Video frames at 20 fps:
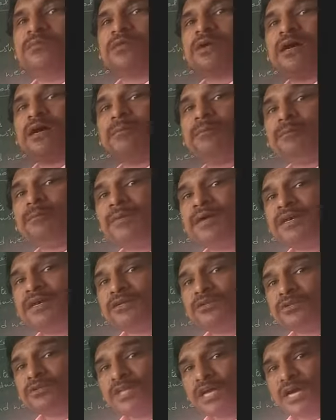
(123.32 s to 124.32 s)
compared
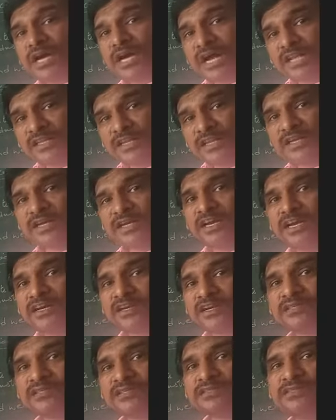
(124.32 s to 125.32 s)
to the other
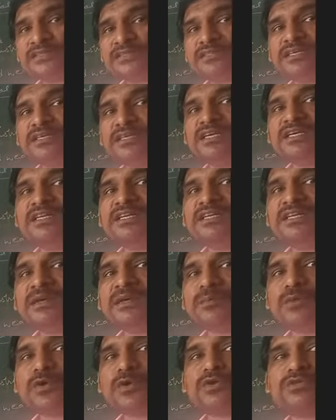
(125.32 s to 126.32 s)
countries in the
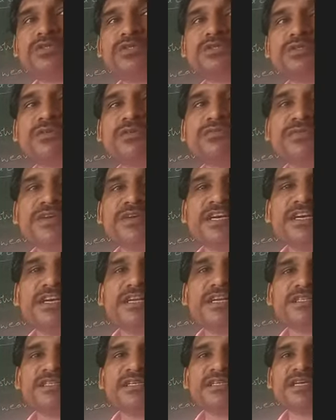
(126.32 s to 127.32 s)
process of
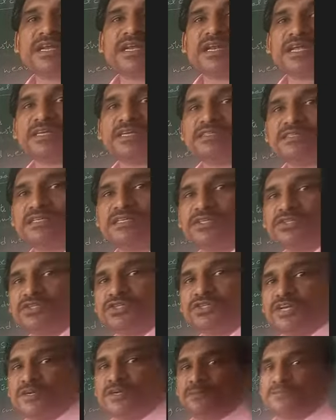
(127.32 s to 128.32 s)

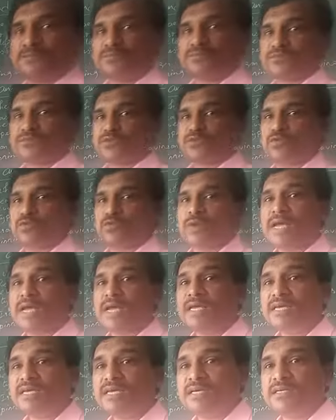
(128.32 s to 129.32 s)
industrialization? So why
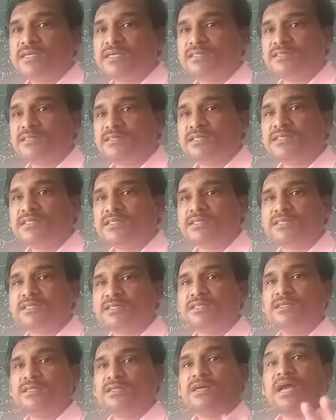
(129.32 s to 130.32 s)
is this
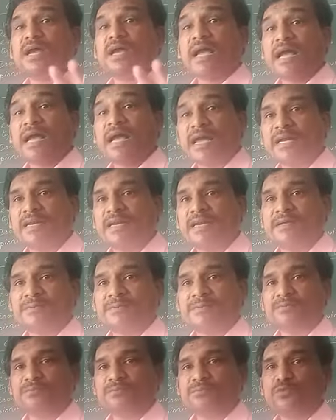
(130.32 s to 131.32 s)
ahead?
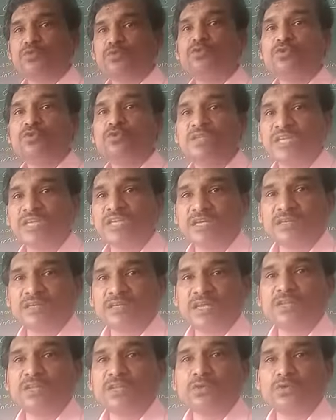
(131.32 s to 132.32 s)
Mundundi
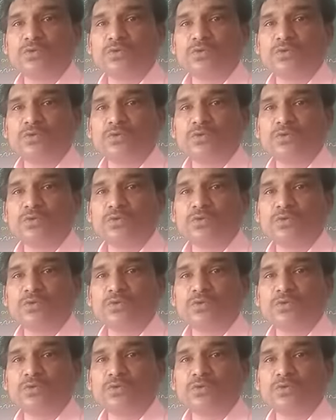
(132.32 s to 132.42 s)
enduku.